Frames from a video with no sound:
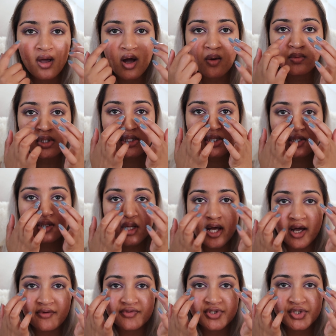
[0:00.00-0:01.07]
and we still
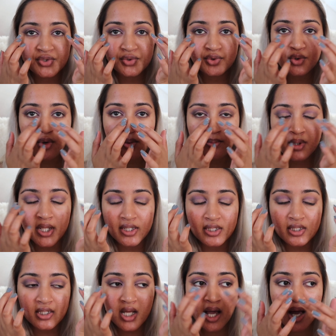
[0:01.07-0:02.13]
have to blend it